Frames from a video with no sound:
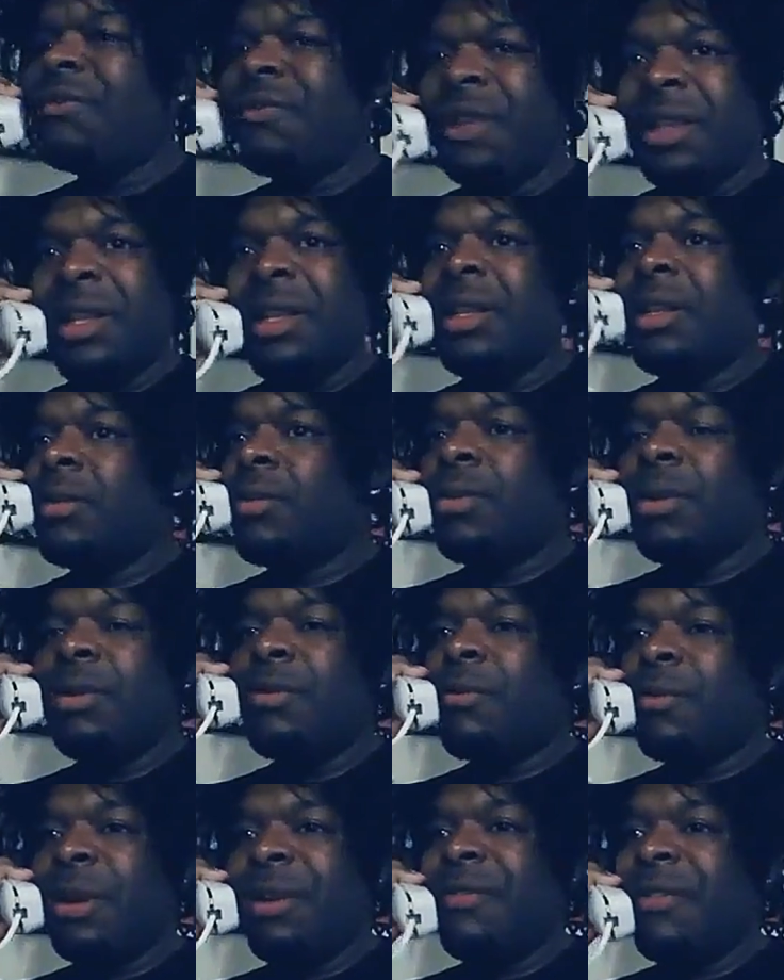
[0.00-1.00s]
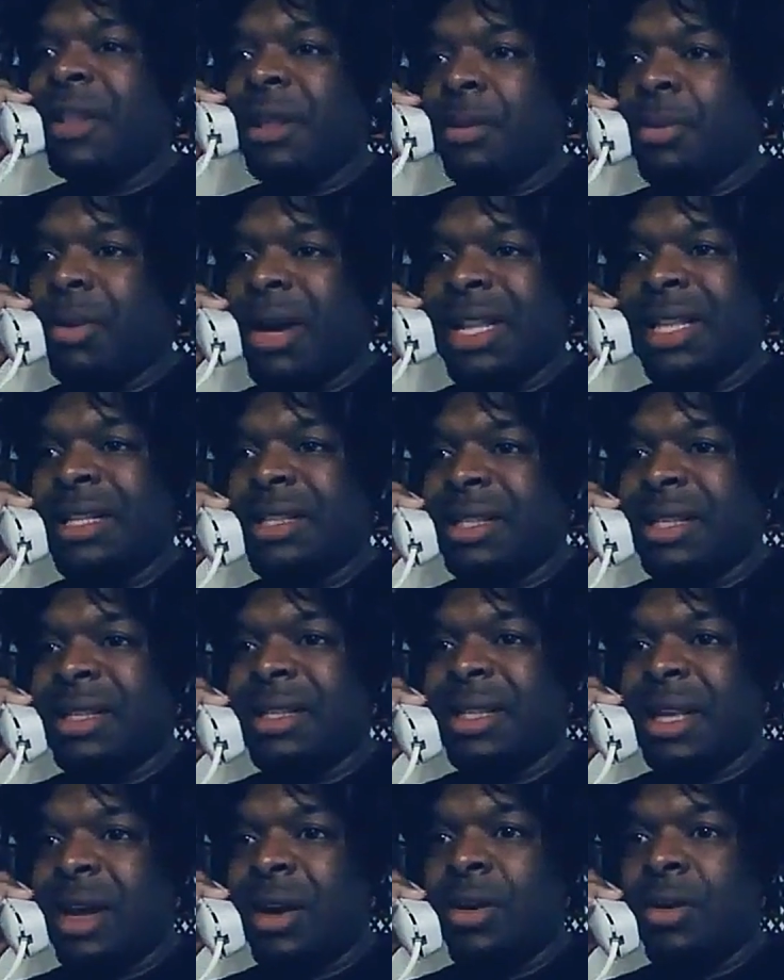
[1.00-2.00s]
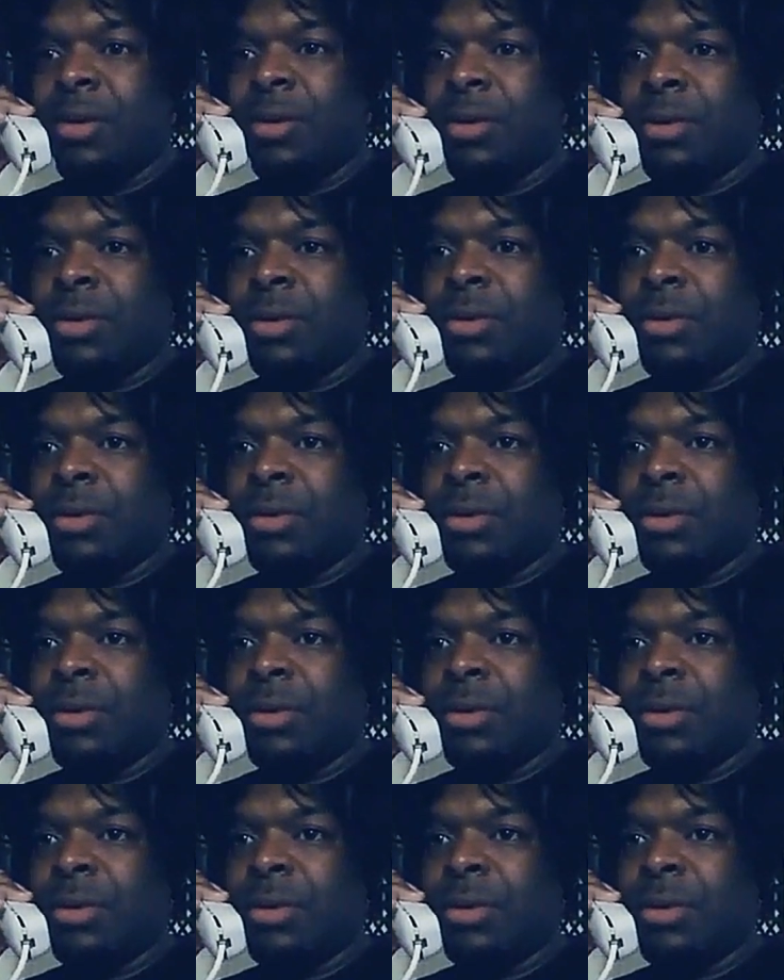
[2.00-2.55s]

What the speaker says: We finna practice this song.